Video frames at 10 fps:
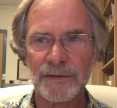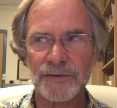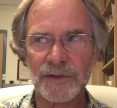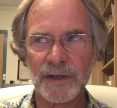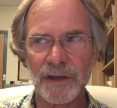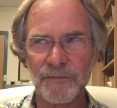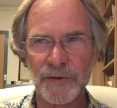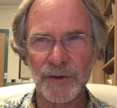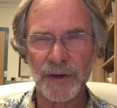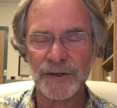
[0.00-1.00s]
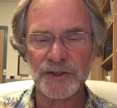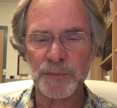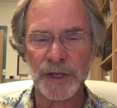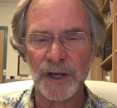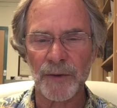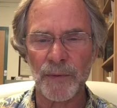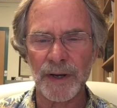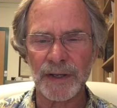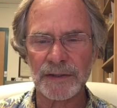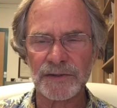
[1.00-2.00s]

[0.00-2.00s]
She can't figure out he's being ironic.